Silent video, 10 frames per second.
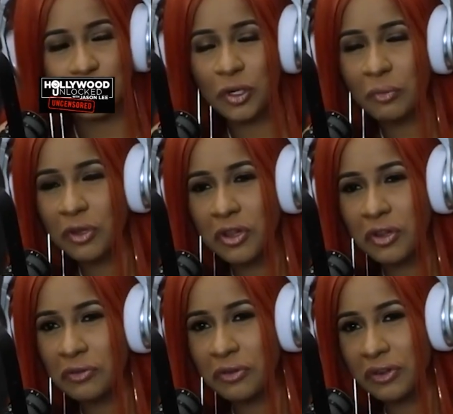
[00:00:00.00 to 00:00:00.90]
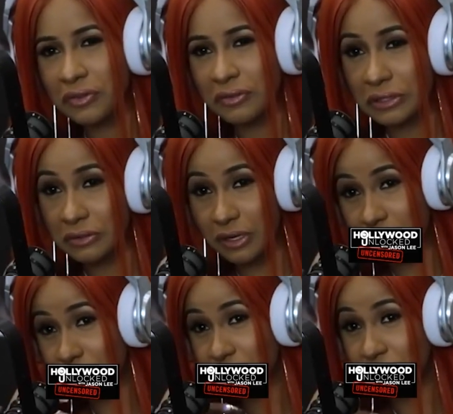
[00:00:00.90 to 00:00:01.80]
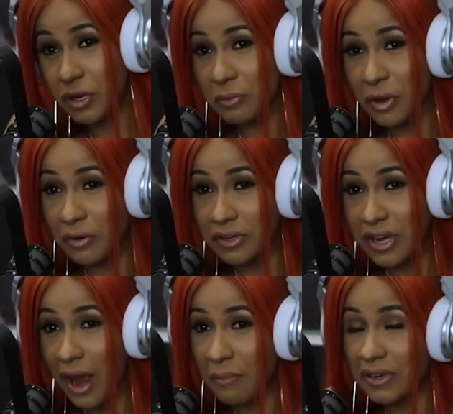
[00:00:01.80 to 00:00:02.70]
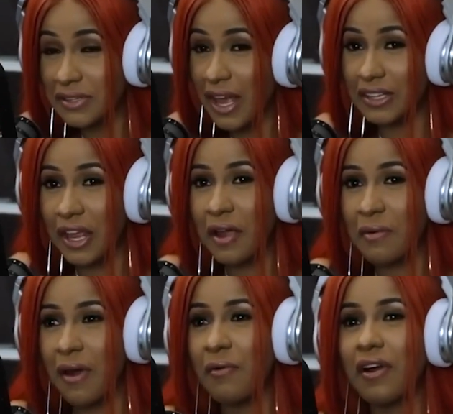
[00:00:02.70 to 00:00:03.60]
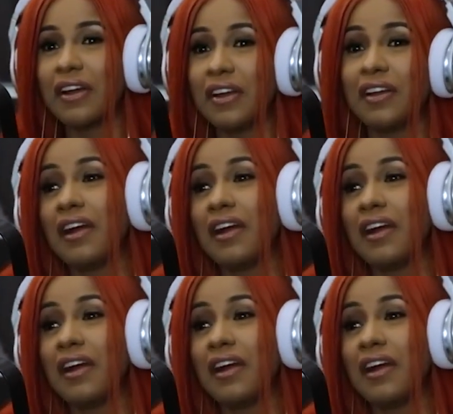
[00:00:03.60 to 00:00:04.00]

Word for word: Just tell me the, the, the, tell me all the time, and it's like, damn, I want.